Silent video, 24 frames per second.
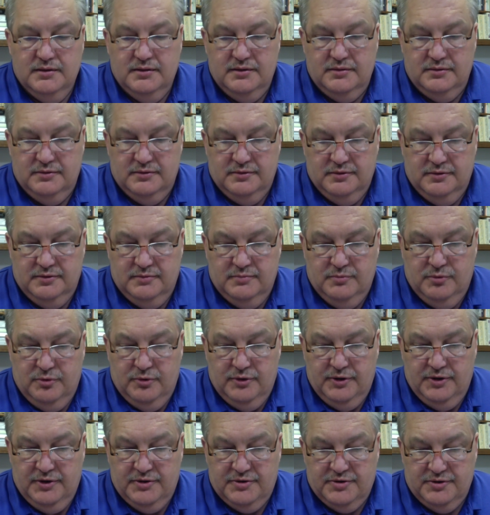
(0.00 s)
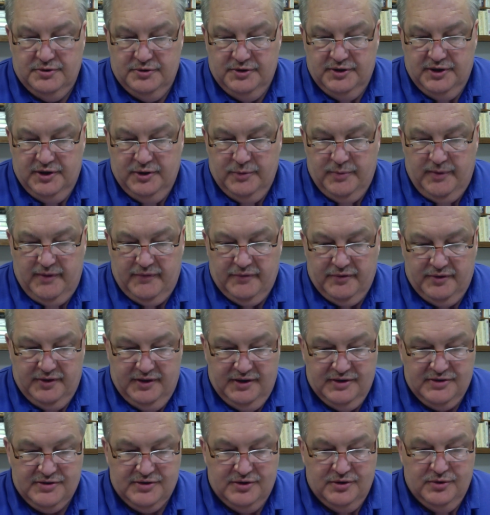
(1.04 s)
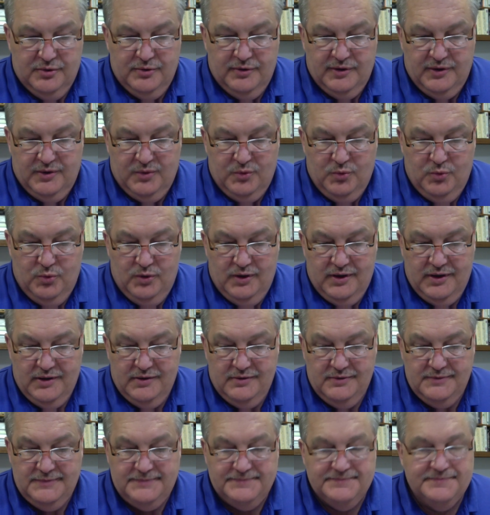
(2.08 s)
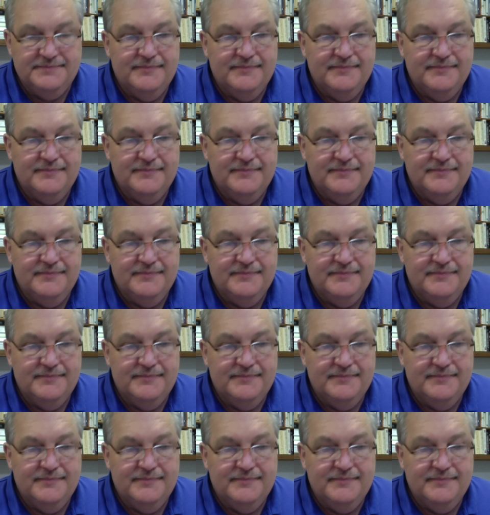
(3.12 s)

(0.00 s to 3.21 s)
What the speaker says: Good morning to you. Hope everything's going well.